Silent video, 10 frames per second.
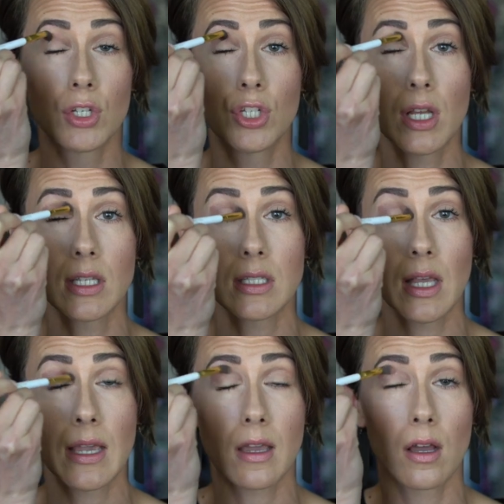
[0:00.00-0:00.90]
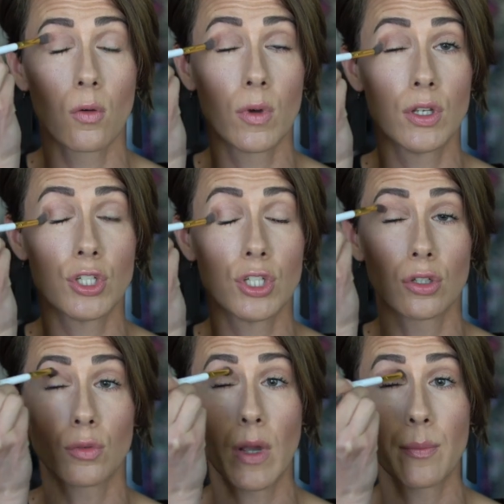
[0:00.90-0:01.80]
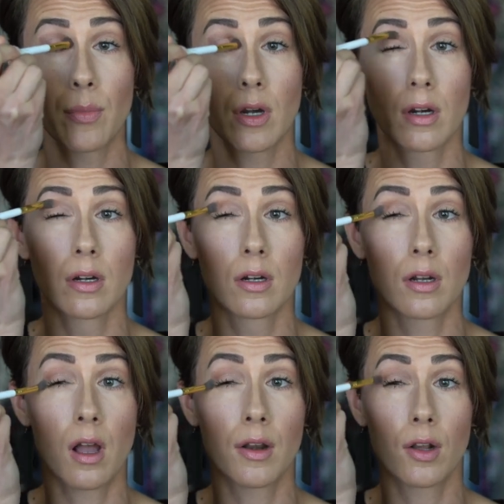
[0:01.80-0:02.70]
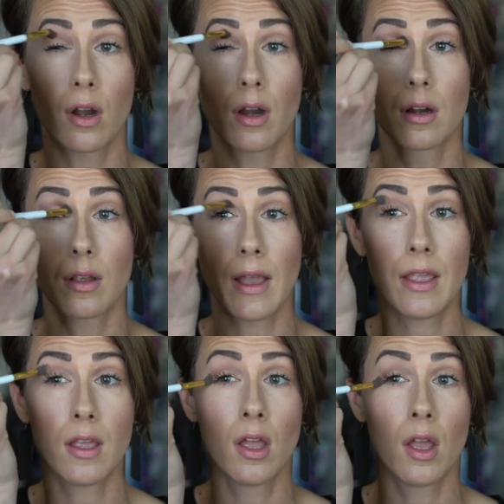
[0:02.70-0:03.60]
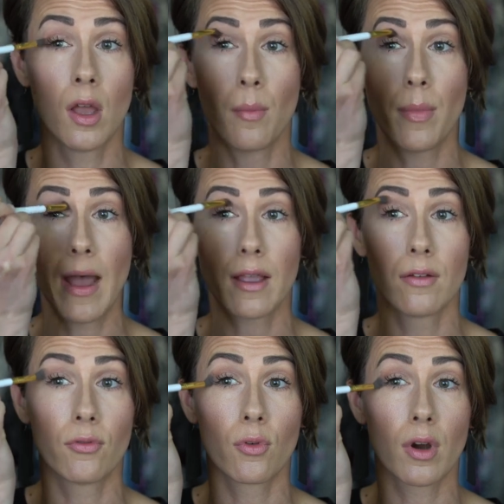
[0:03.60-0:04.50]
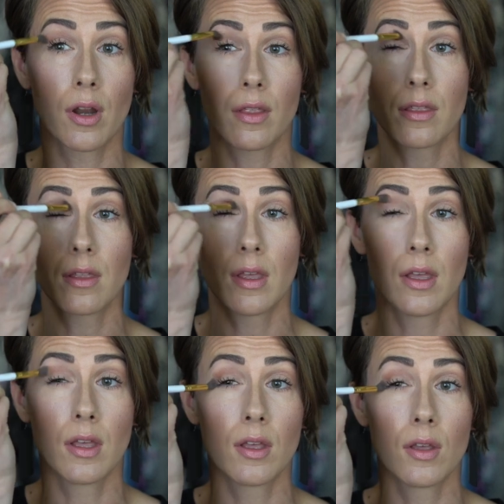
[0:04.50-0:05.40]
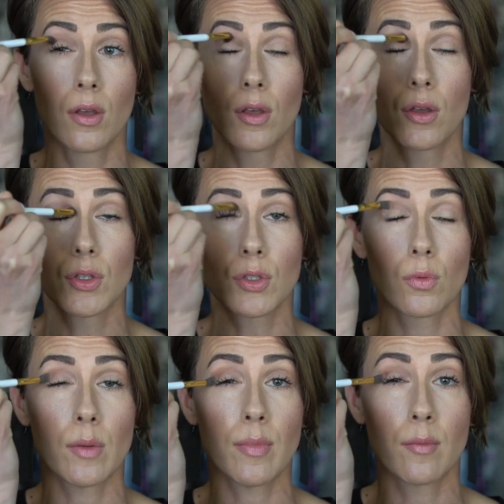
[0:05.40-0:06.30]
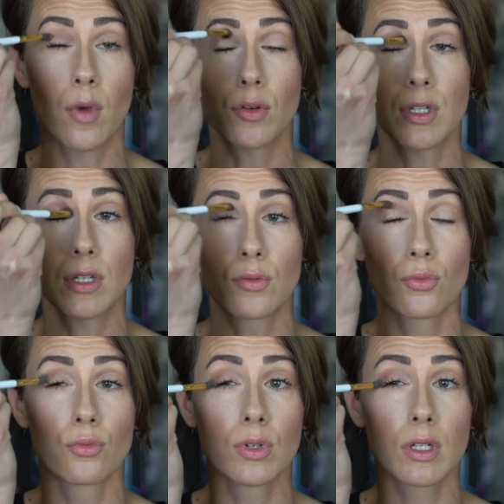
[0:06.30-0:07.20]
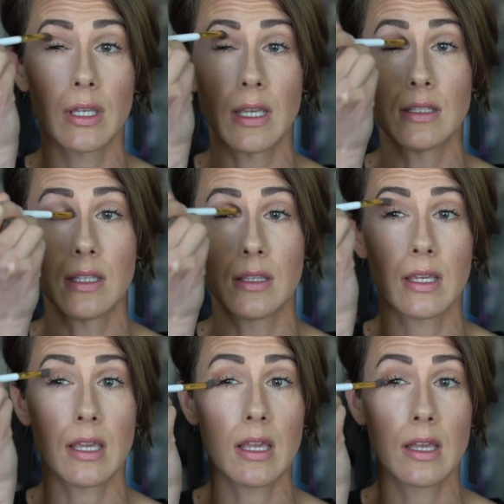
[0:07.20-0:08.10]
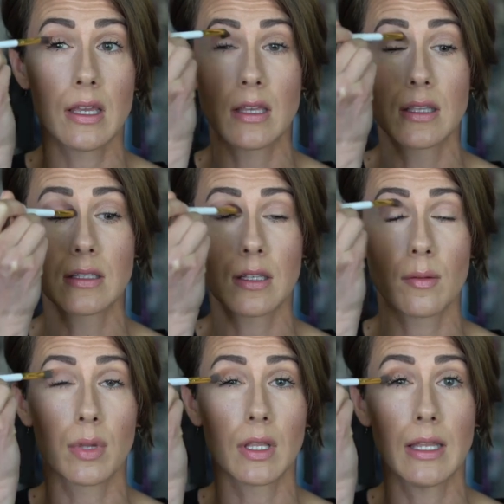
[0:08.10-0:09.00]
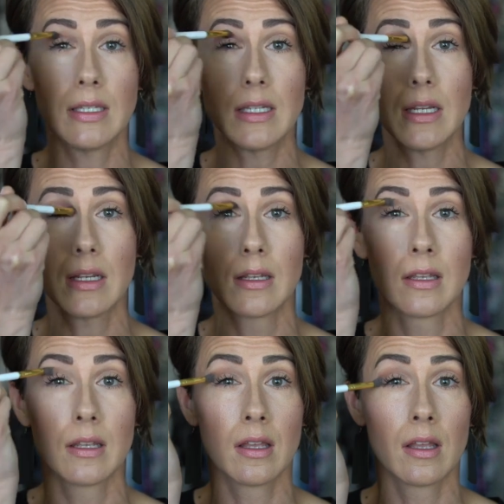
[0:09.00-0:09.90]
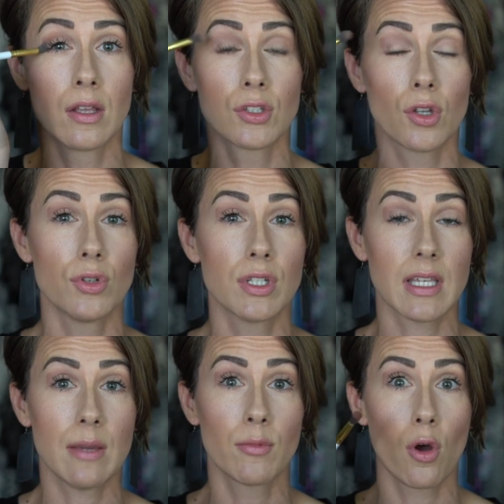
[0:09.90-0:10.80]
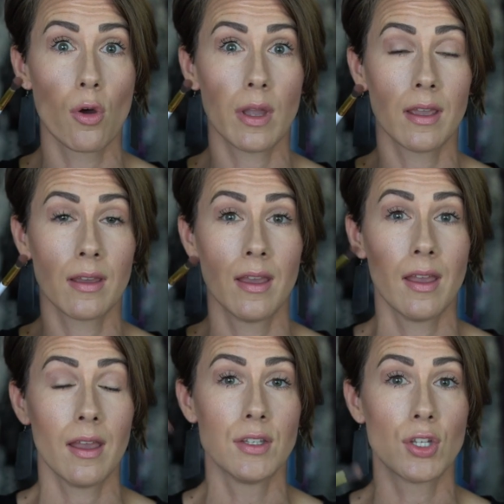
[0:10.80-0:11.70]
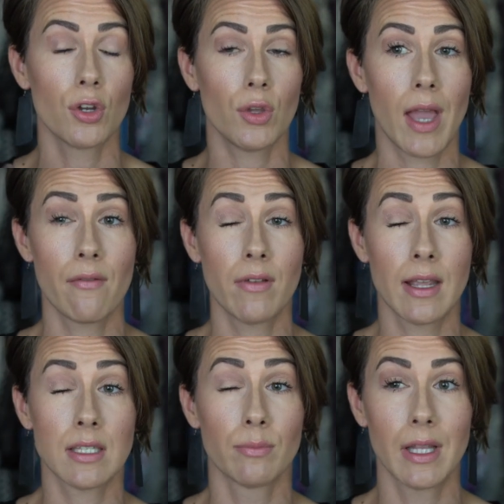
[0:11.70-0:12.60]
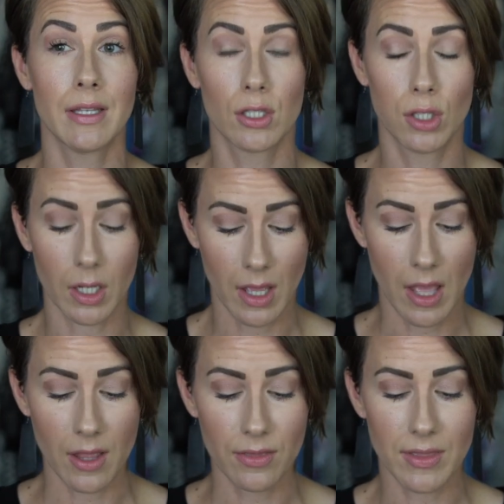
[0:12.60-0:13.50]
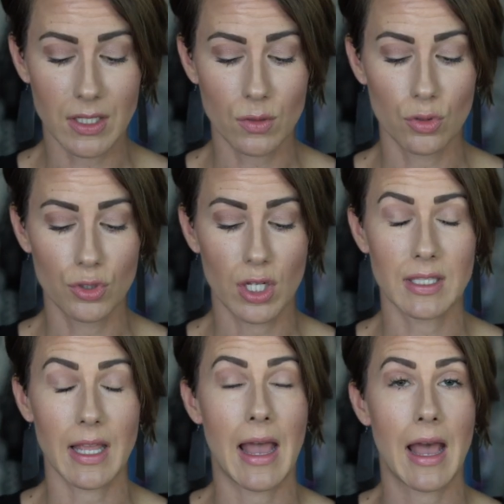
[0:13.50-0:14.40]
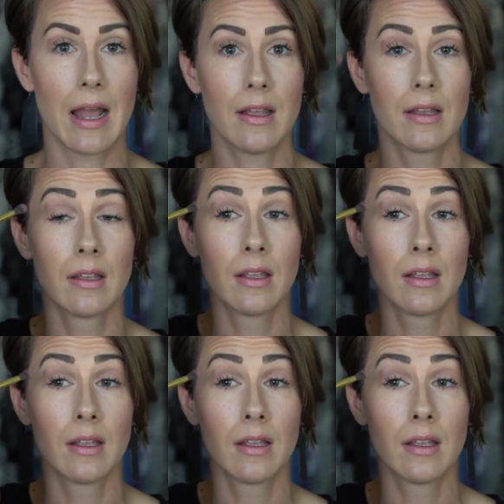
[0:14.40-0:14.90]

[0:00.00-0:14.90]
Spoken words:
just like a windshield wiper on a car, okay? Back and forth, sweeping motions, really easy. The key is blending, so just keep going until you have a nice blended look. This will just add